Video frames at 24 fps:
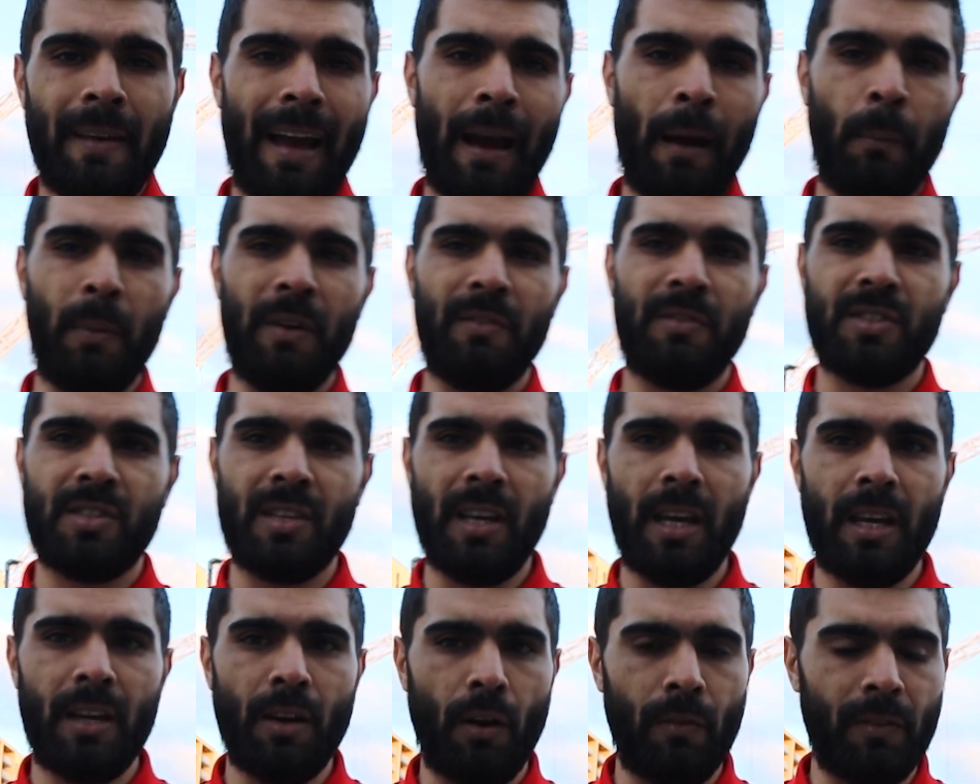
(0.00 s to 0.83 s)
And we've
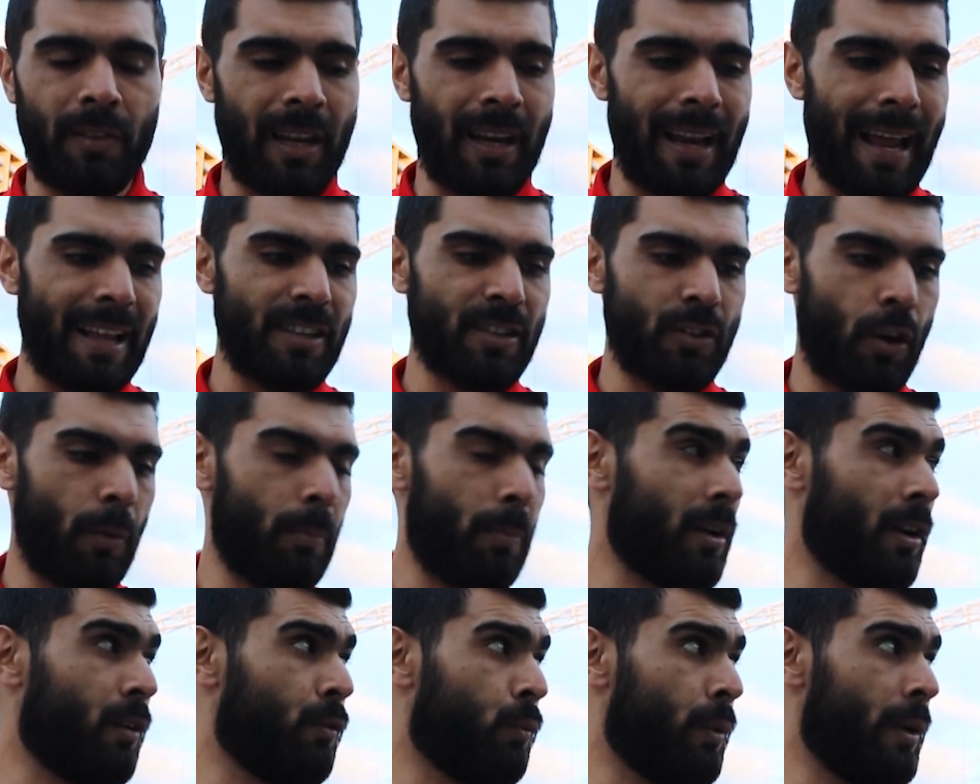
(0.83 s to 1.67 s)
seen over the last
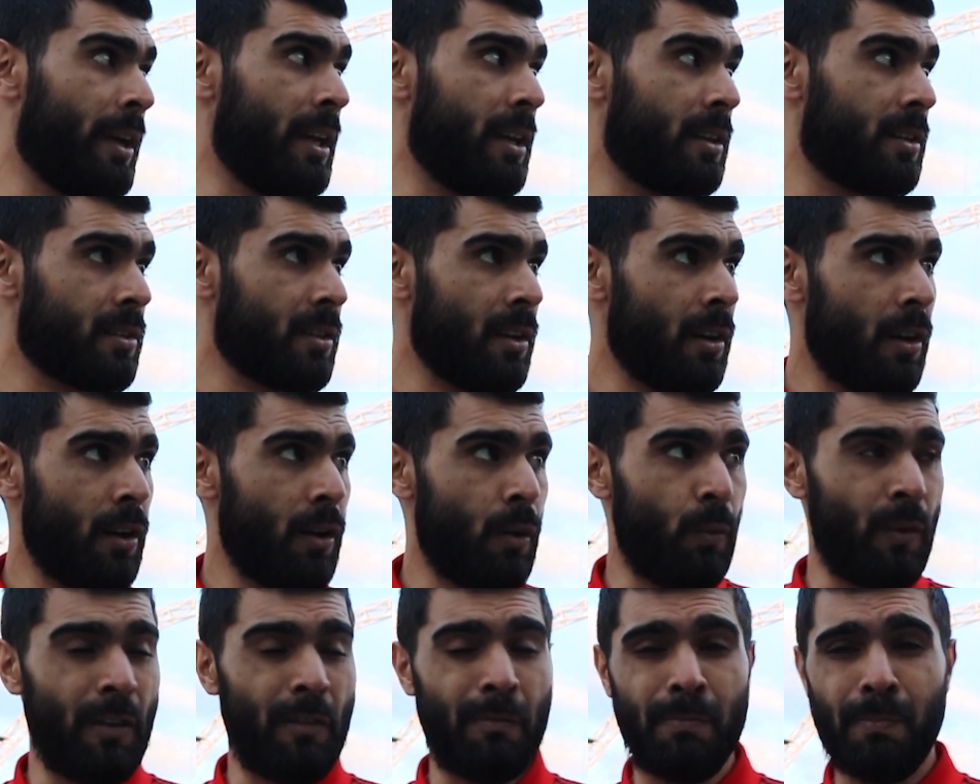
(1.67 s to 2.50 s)
couple of weeks,
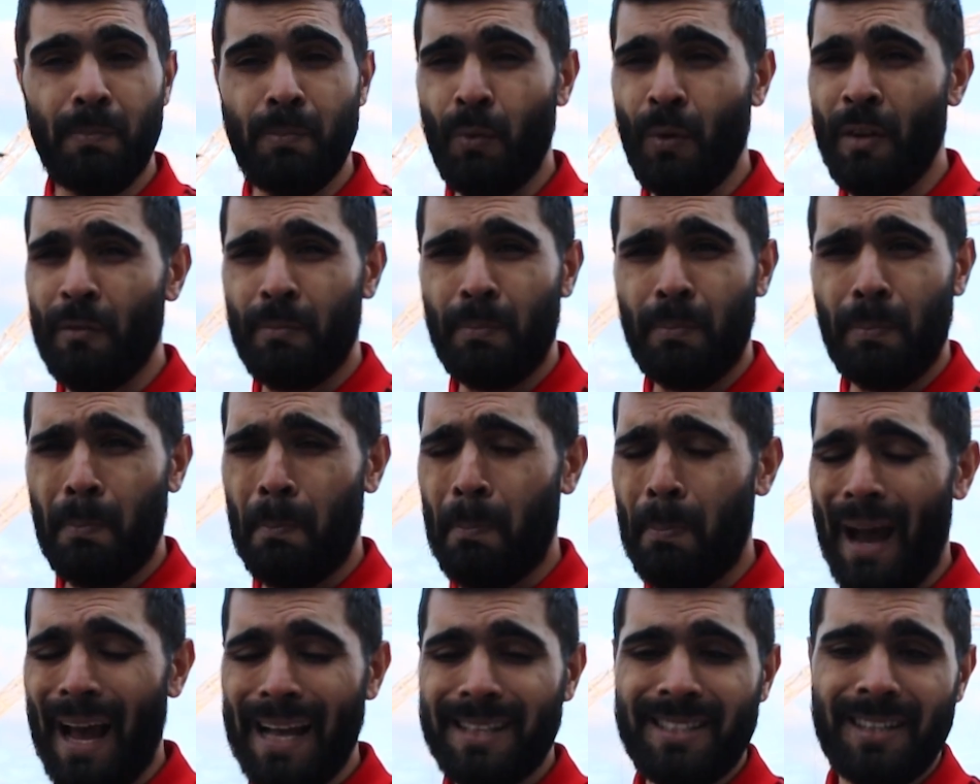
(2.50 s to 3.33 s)
we've, we've
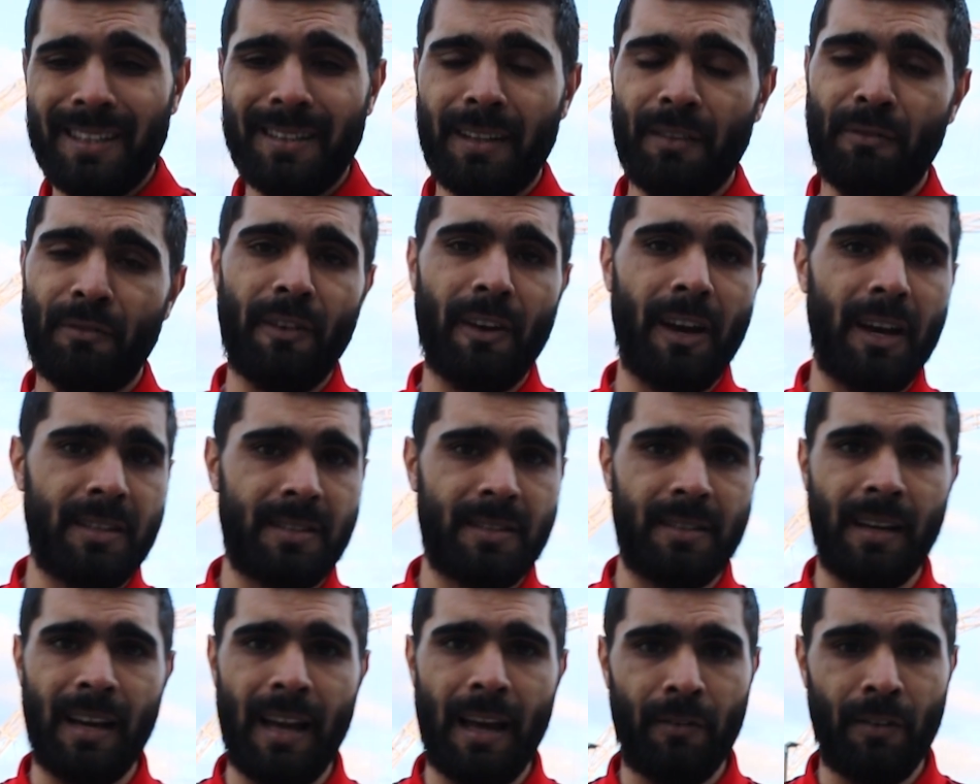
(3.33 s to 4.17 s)
battered the
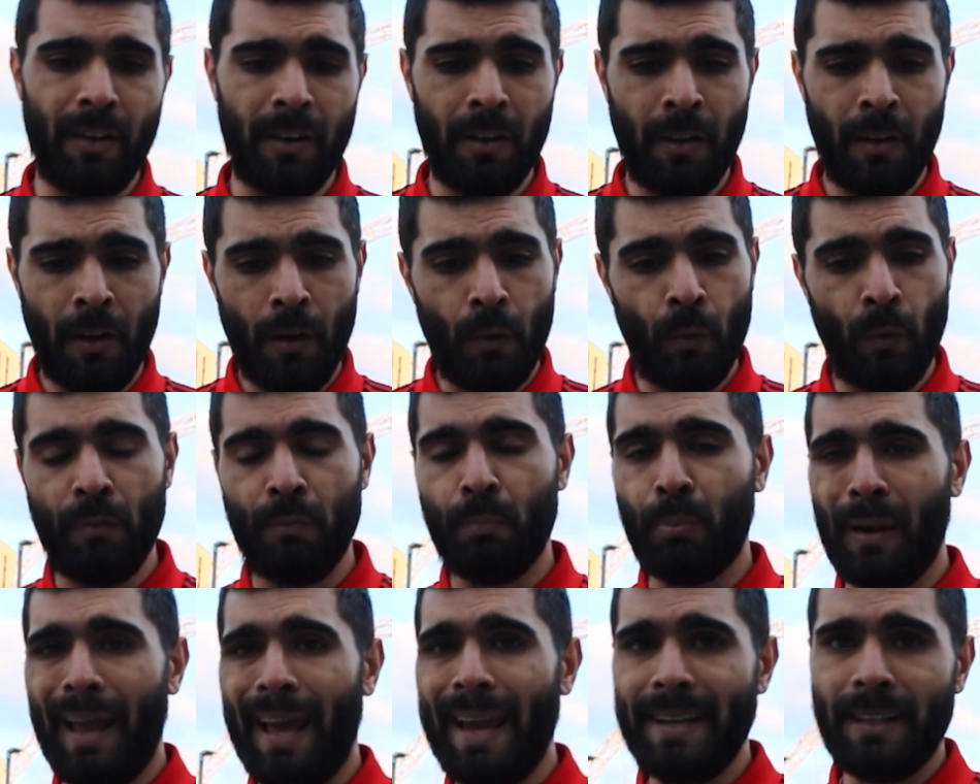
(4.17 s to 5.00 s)
first 11. We've
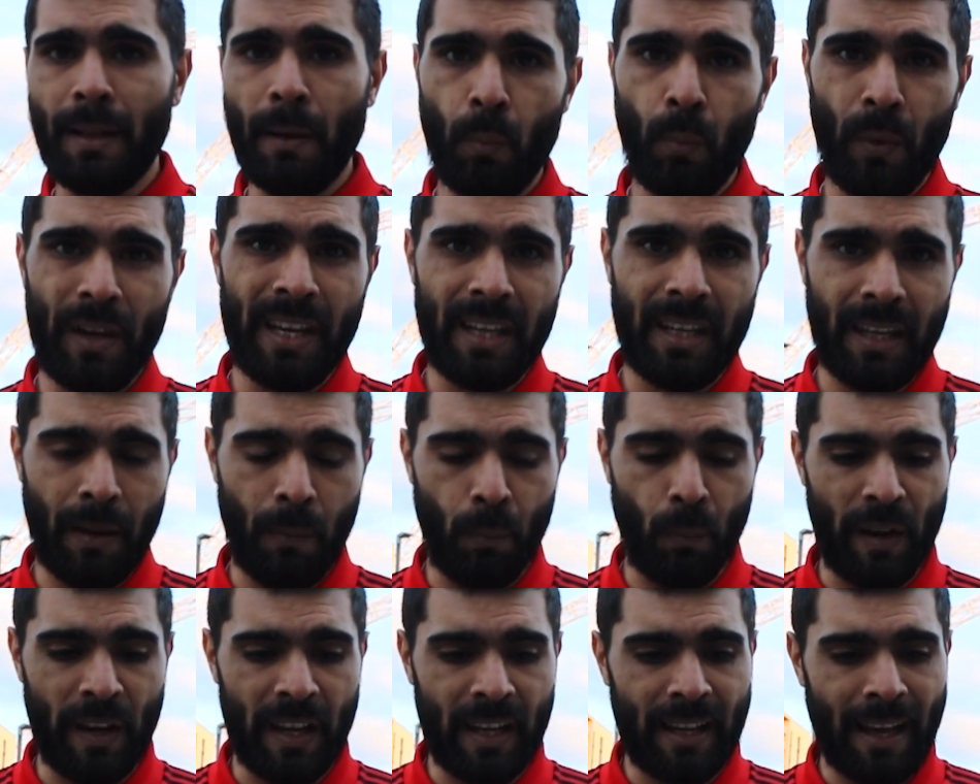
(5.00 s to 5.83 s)
played them week
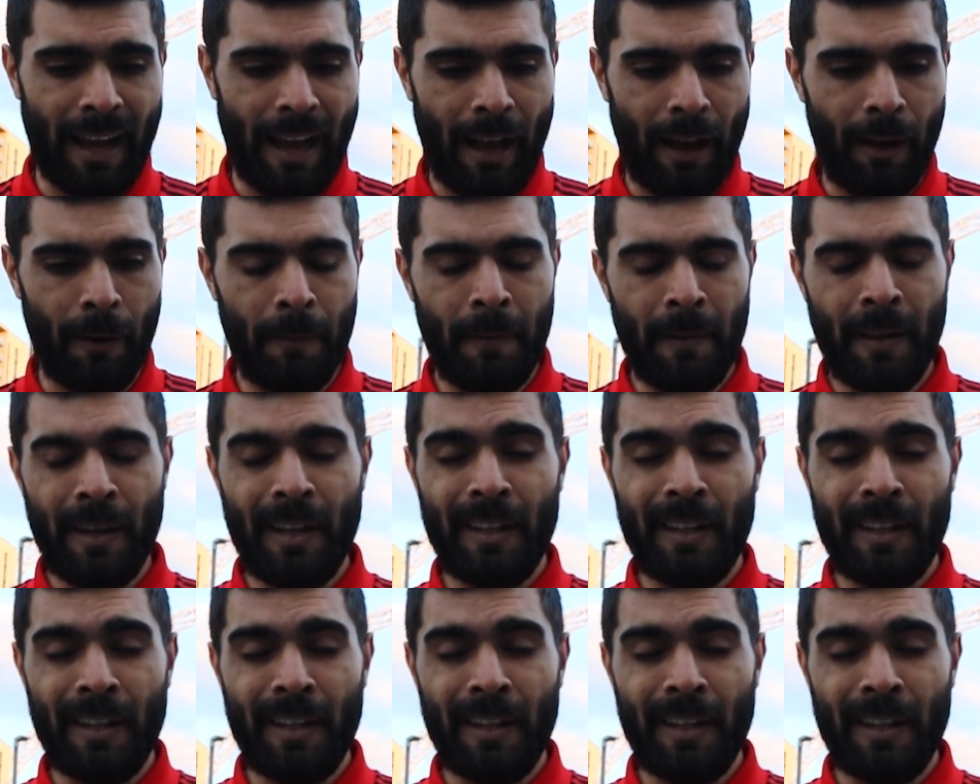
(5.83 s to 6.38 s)
in, week out.